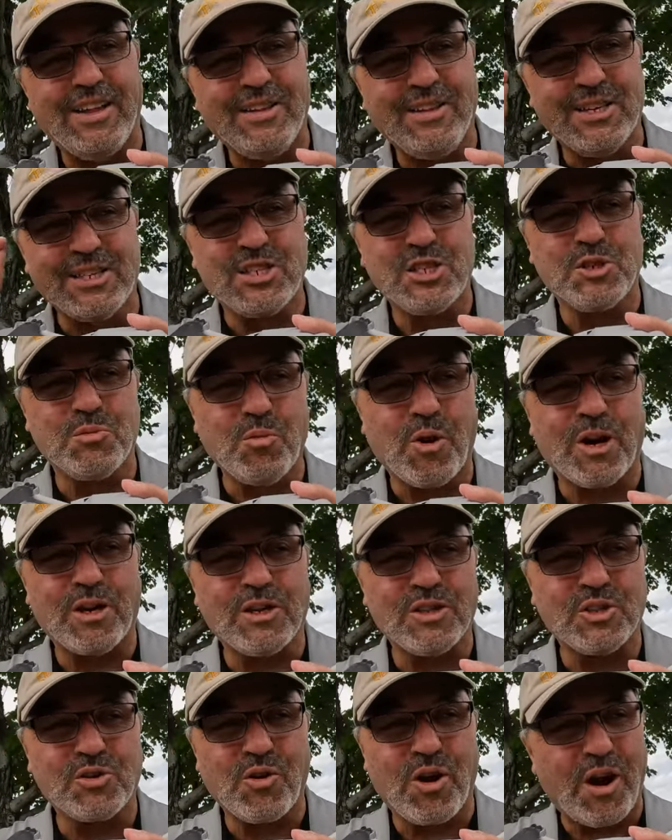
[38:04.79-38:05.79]
This is
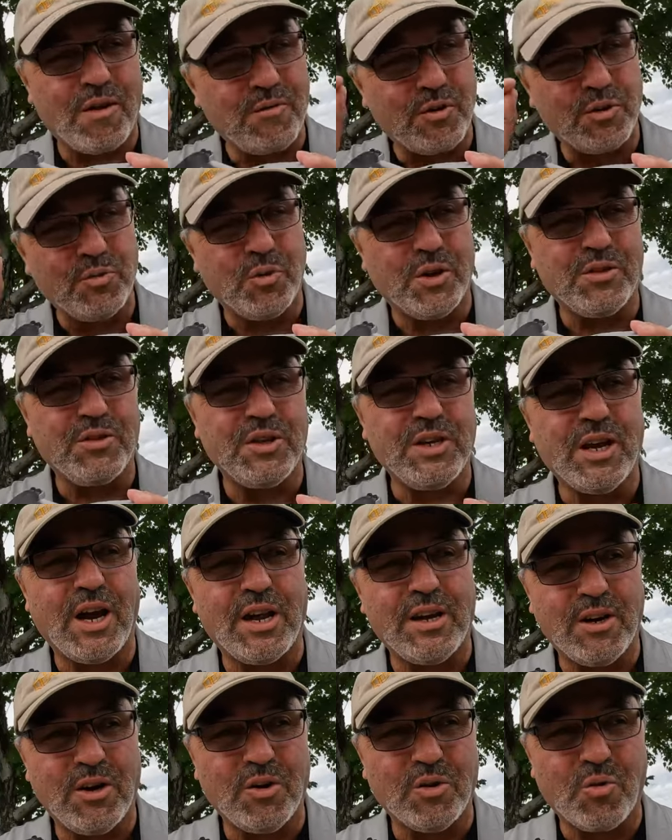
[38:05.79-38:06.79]
Marcus Crawford with the
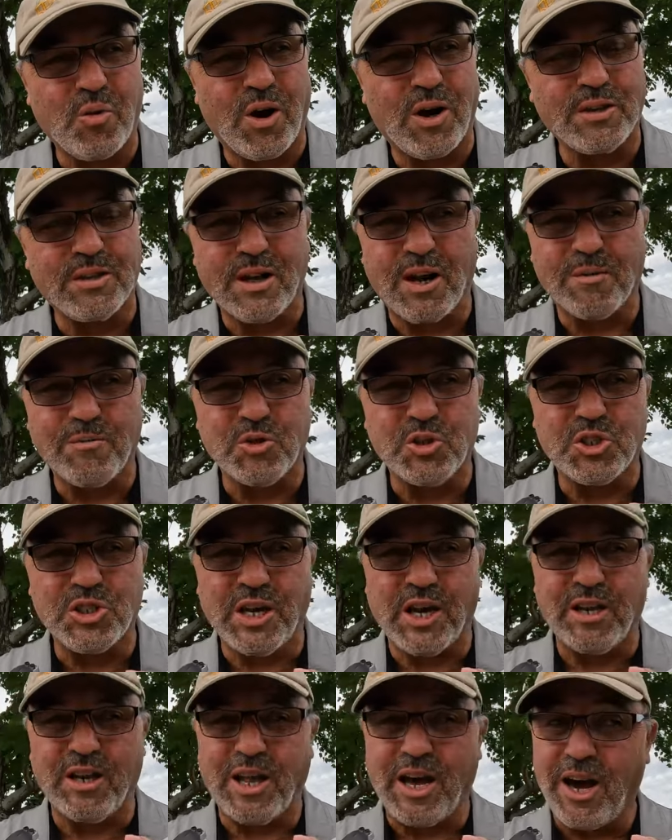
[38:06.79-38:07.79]
Idaho Quadcopter
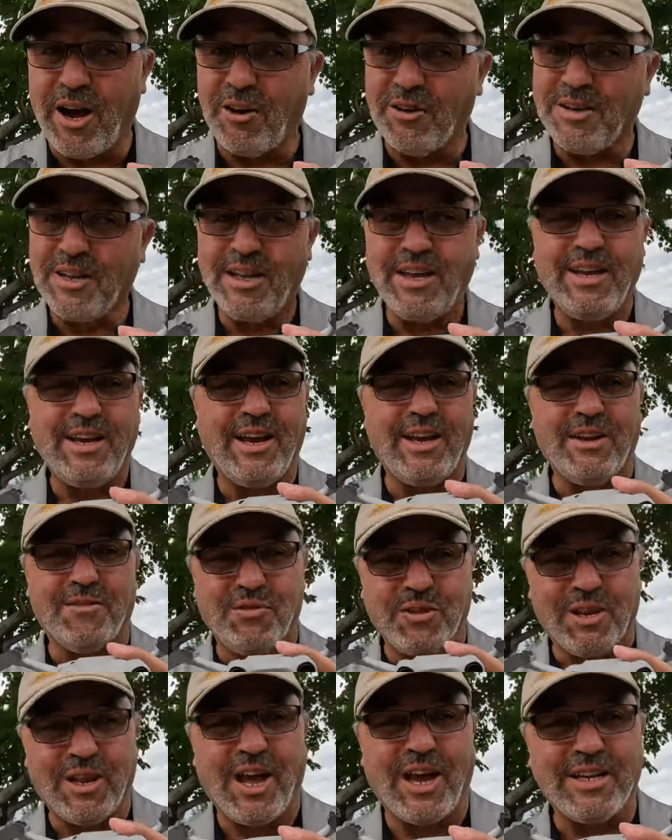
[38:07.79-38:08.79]
Channel out. And if
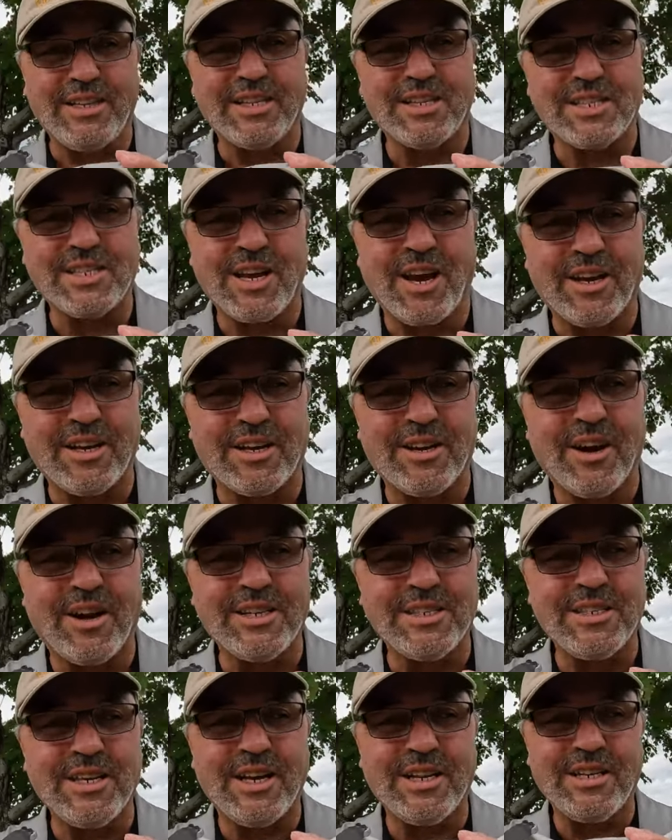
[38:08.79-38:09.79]
you like this kind of
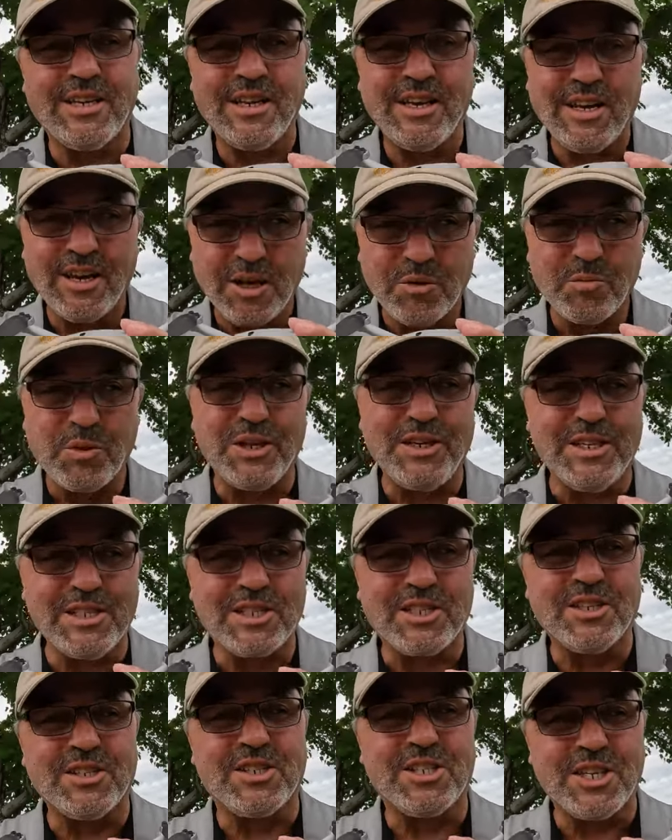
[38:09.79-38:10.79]
content, please
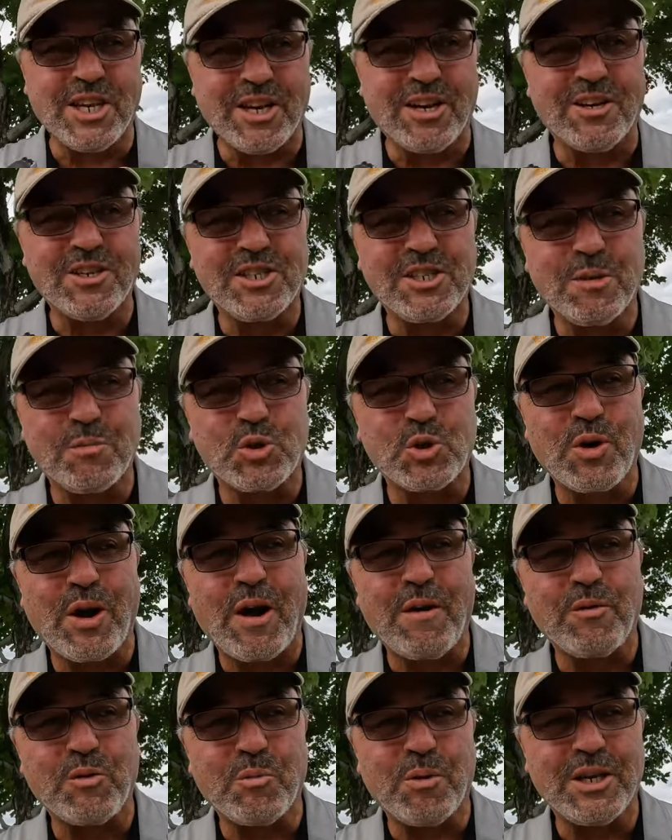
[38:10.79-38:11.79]
consider
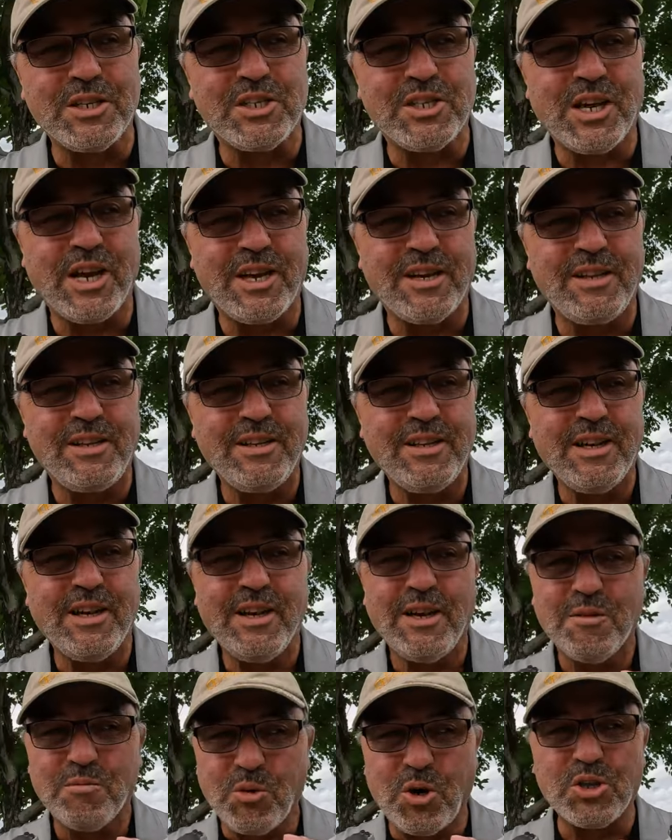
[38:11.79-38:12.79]
subscribing to my channel.
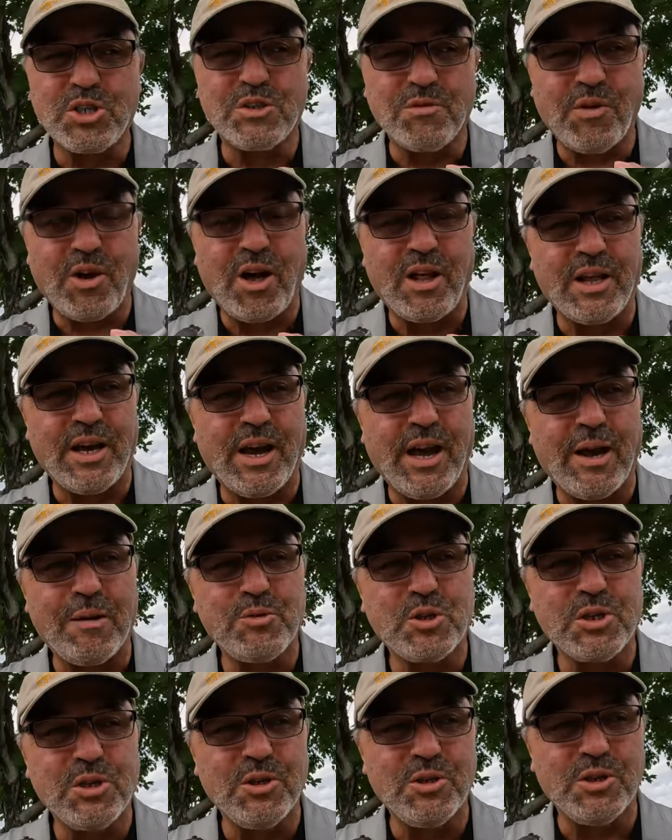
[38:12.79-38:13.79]
Most of all, I
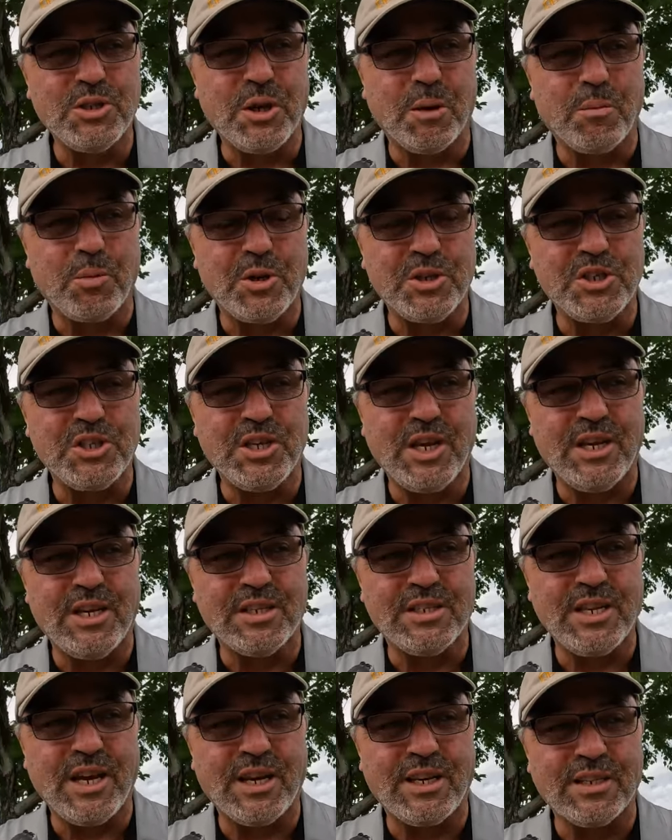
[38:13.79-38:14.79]
absolutely appreciate you
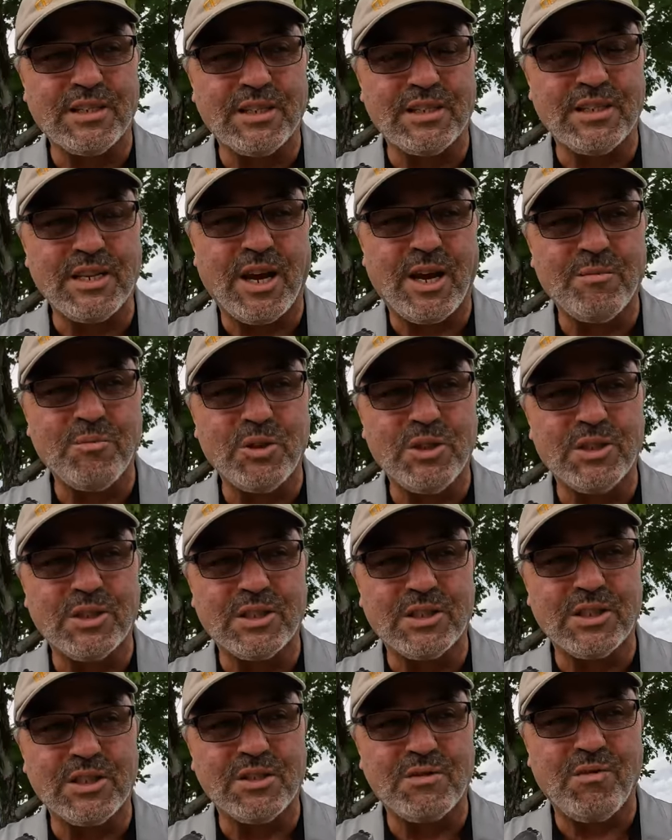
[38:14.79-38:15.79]
taking the time to
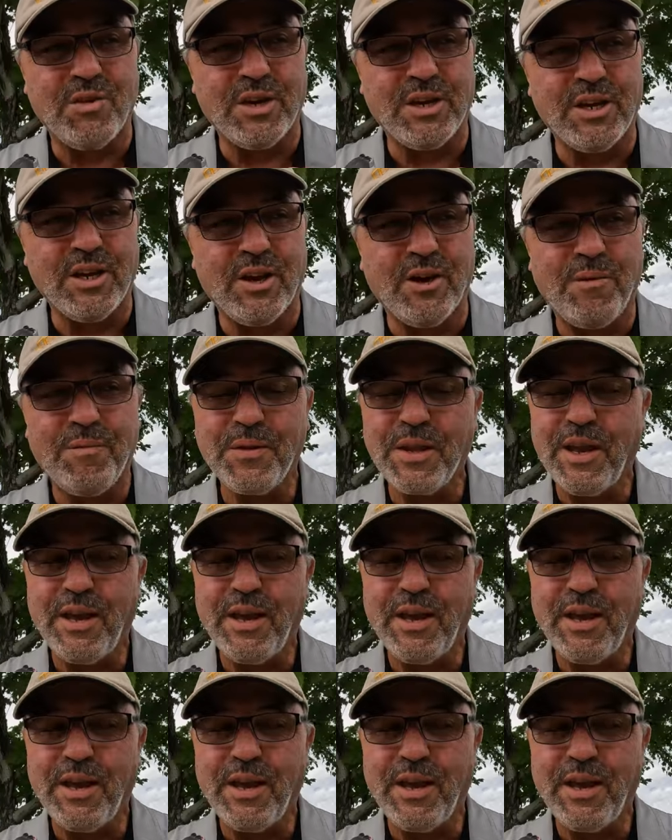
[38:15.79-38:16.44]
look at this video.